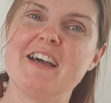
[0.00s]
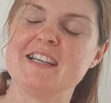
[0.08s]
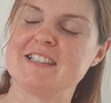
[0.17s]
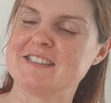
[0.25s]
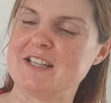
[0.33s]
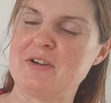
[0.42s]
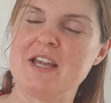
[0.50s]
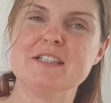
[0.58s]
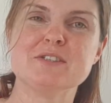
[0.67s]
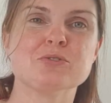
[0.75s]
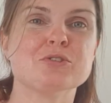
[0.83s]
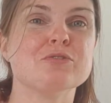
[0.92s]
so
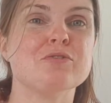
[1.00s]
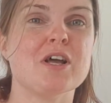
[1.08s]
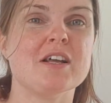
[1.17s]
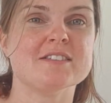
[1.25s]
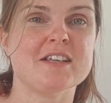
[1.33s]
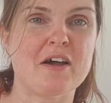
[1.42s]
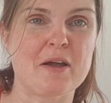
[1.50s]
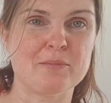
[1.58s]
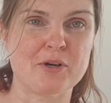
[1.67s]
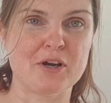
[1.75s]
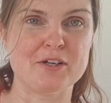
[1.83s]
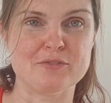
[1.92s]
he's sort of learned that I'm
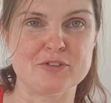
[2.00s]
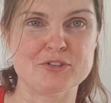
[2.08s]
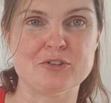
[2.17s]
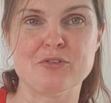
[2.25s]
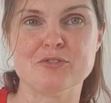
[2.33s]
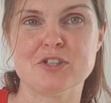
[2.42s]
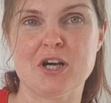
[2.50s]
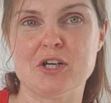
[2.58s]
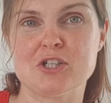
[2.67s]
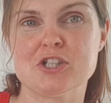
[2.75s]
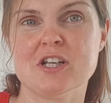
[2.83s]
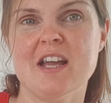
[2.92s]
kind of a soft
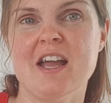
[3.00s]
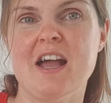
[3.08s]
touch,